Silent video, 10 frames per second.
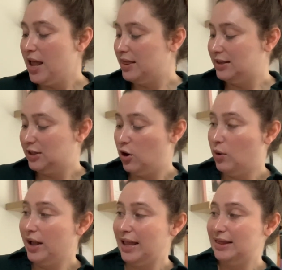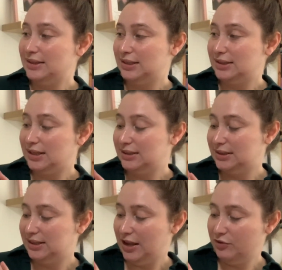So again, this is
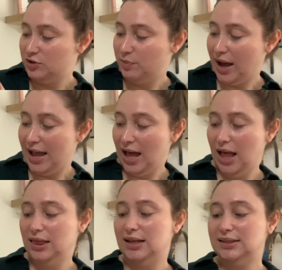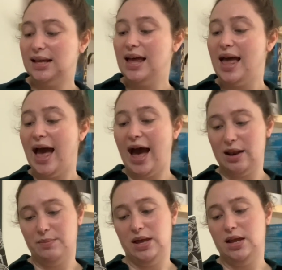Sift by Alyssa
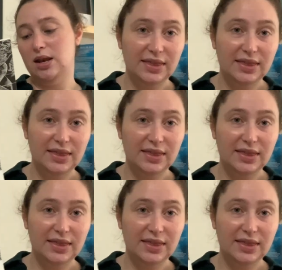Hatman.